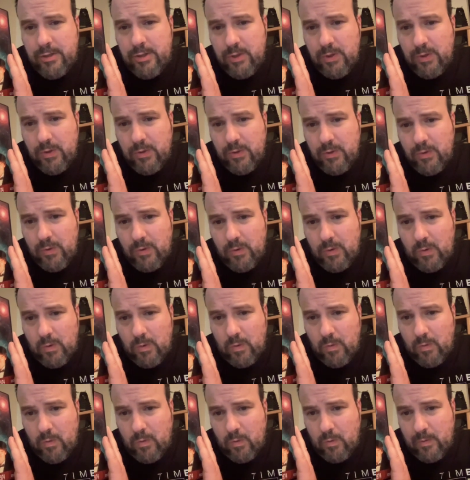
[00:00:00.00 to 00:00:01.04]

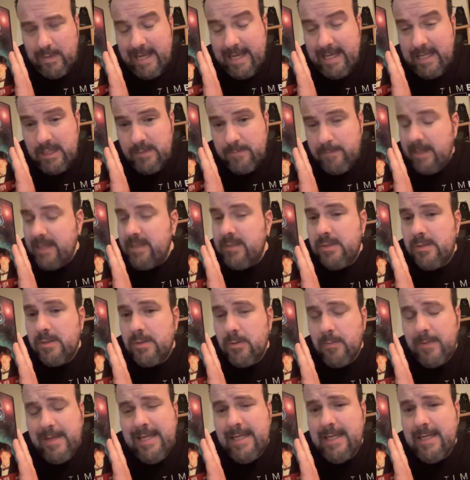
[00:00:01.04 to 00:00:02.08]
to take his place
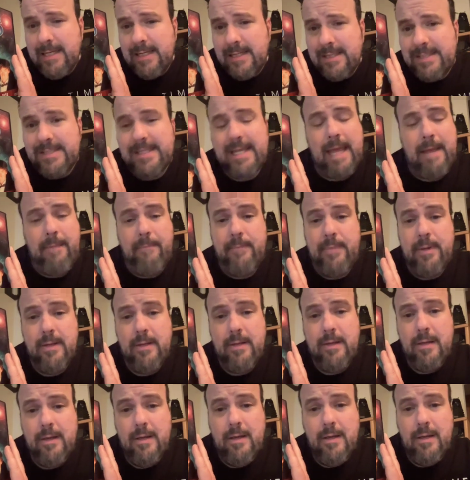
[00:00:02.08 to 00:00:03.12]
so he can escape.
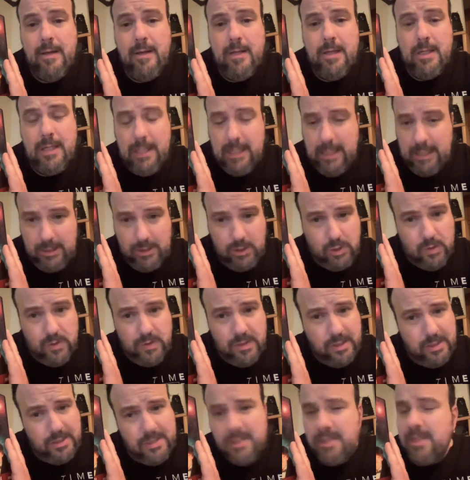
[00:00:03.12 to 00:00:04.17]
He
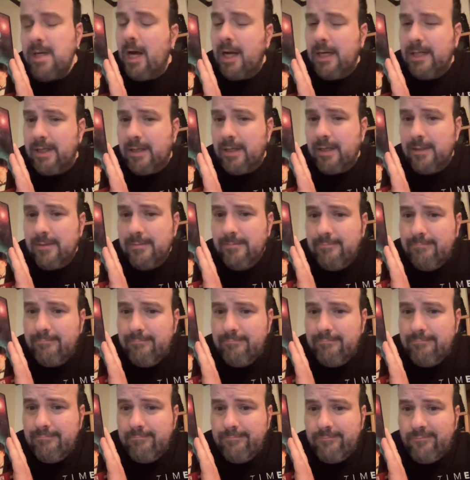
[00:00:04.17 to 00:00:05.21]
chooses the Doctor
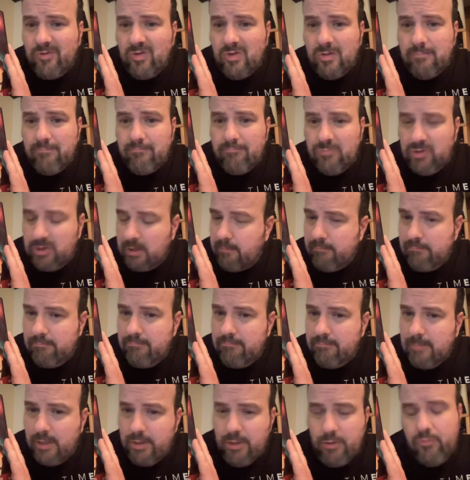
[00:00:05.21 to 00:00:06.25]
for some
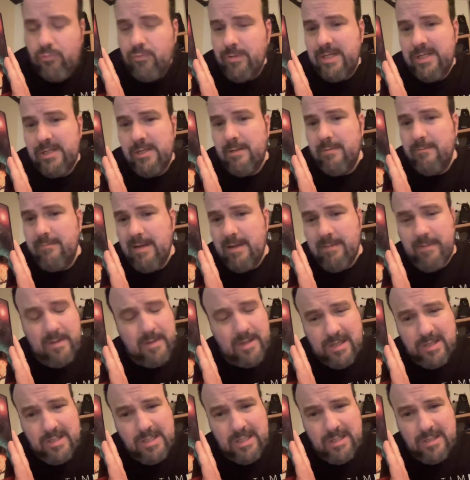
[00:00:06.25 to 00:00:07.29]
unknown reason. Maybe
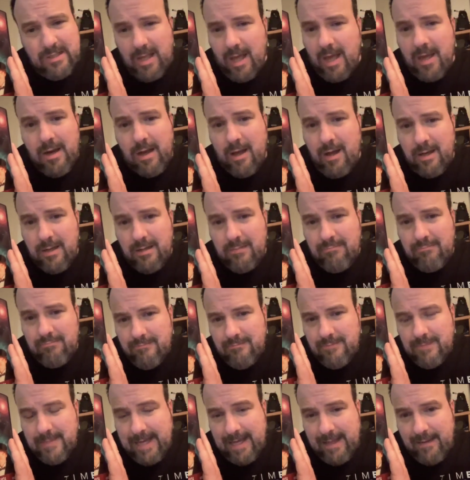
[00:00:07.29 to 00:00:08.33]
because he's not on
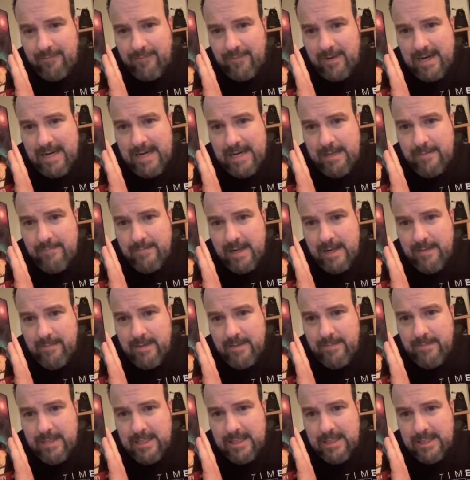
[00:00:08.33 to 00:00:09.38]
Gallifrey.
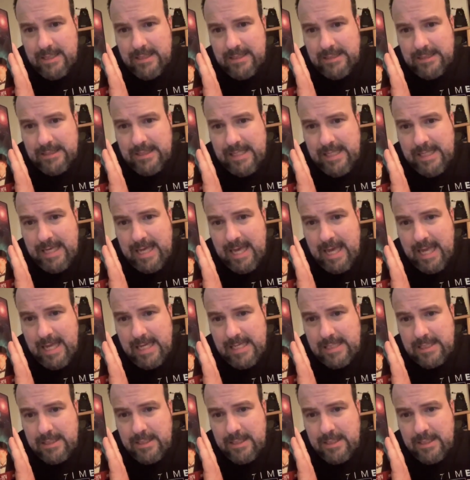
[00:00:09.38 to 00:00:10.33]
Maybe because he can't